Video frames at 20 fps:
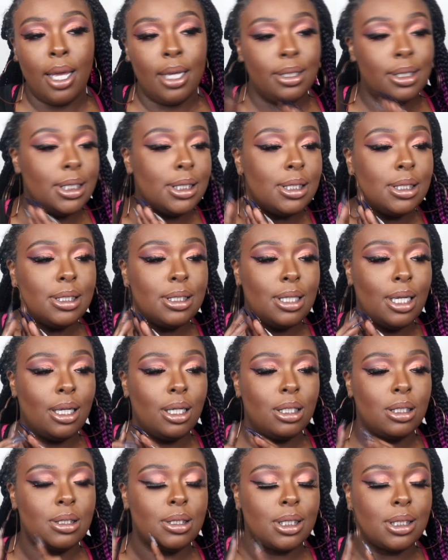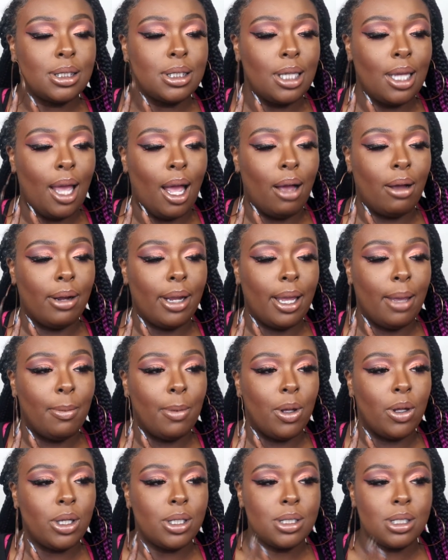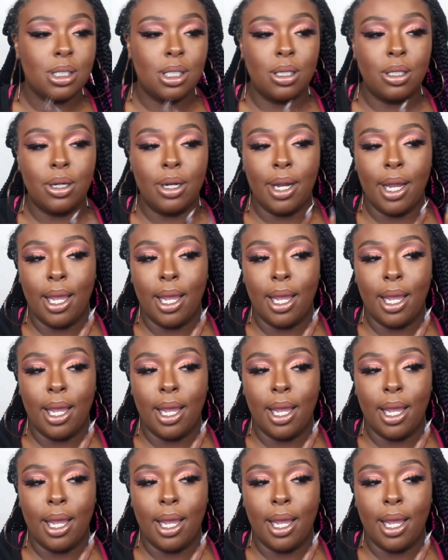This is the 16-hour Camo Concealer,